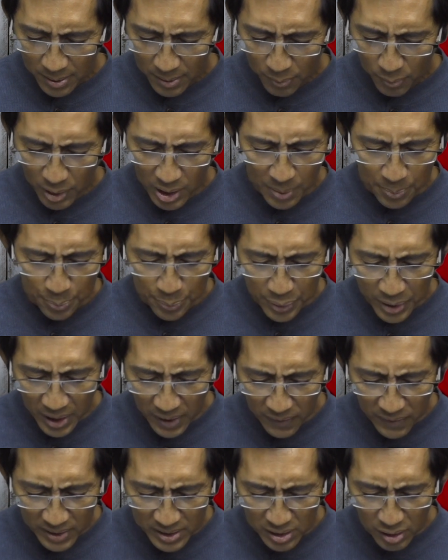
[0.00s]
What a
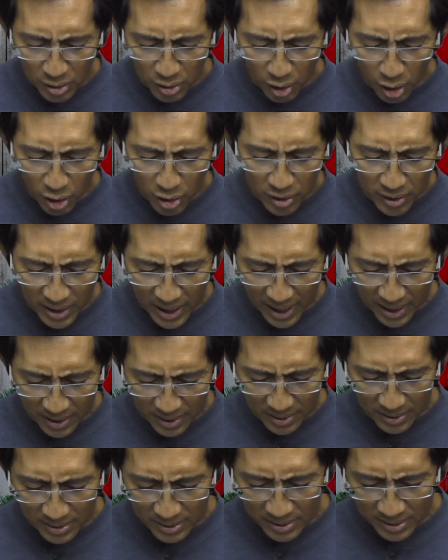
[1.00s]
privilege and honor that
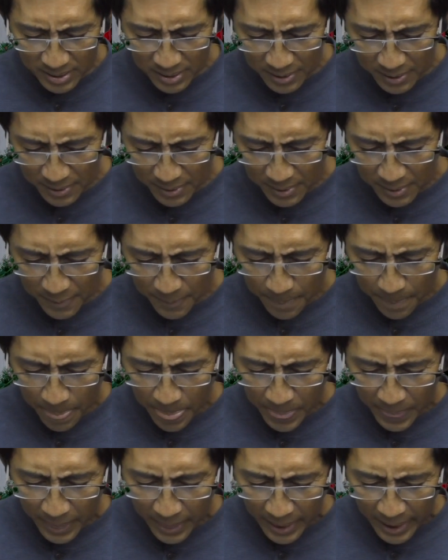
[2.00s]
is.
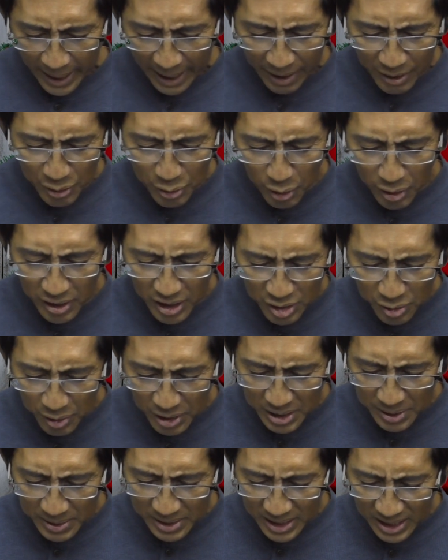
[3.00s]
And during this
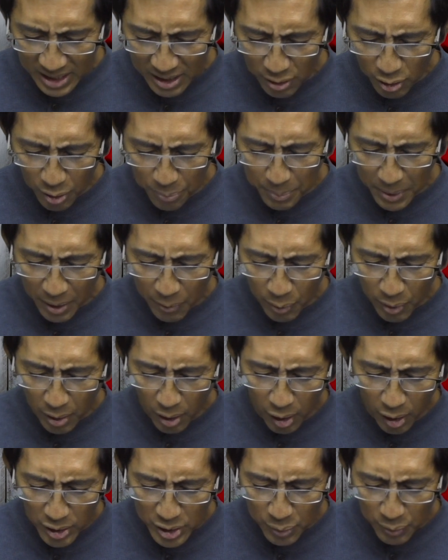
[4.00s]
Christmas season, Lord, may we
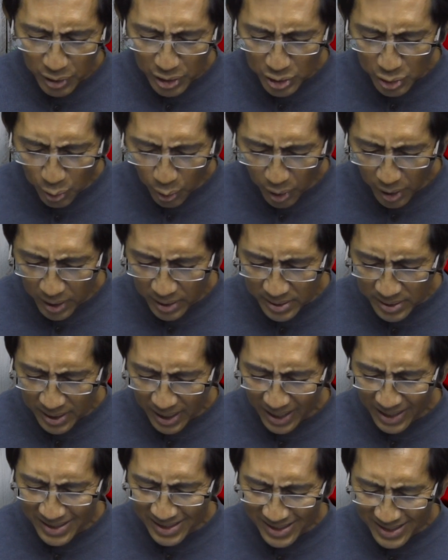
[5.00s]
also rejoice
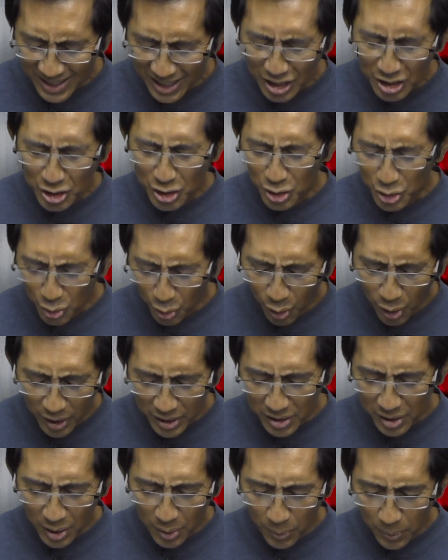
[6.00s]
and sing joy
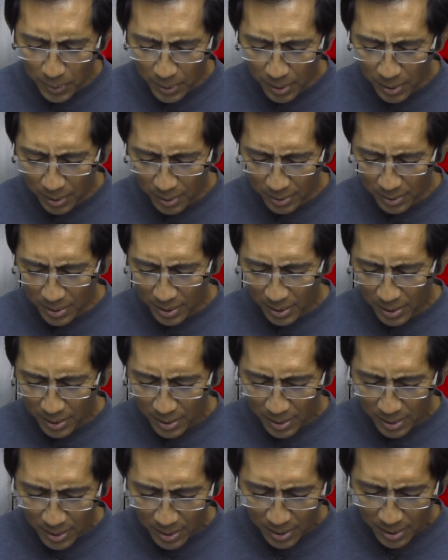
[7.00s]
to the world.
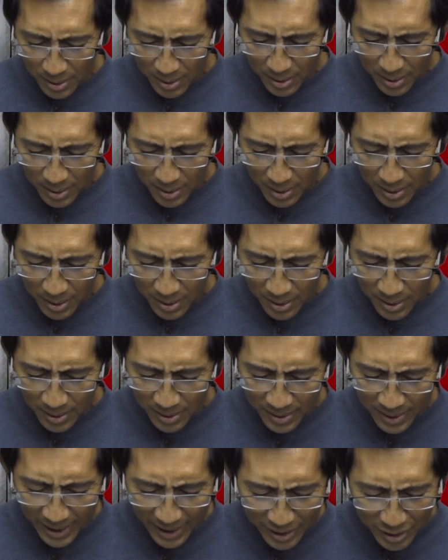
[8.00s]

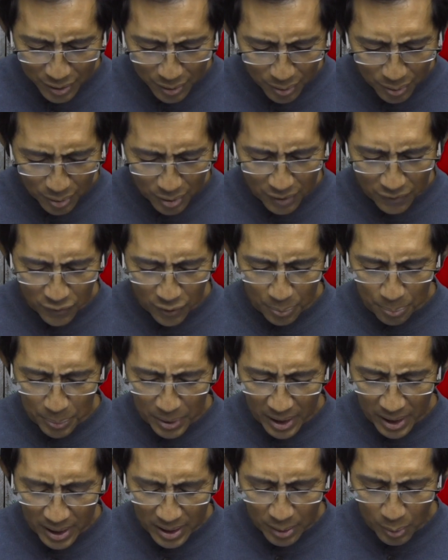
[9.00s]
Thank you, Lord, for
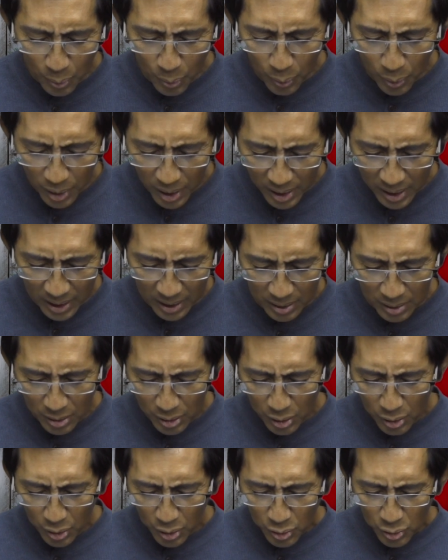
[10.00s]
being willing
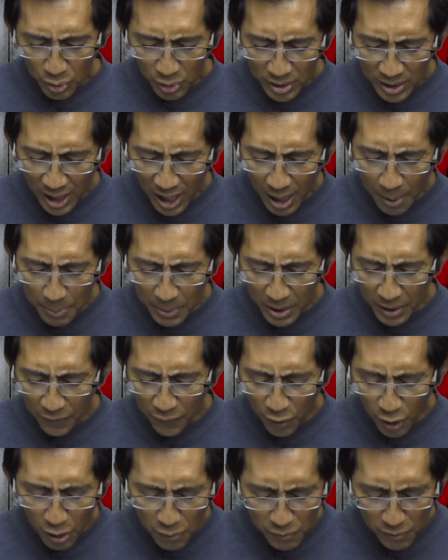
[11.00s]
to come in the
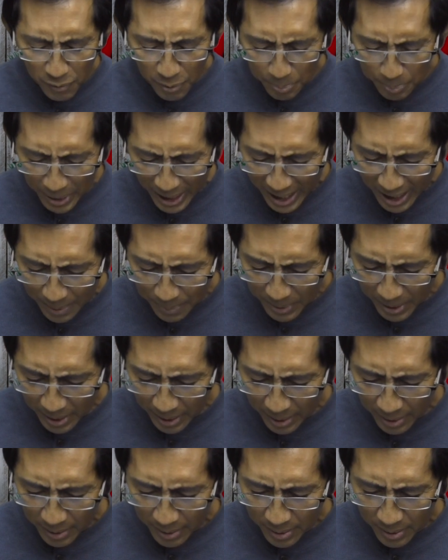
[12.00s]
form of a
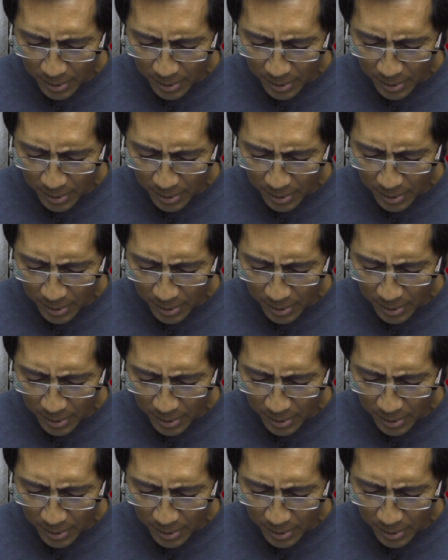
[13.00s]
baby,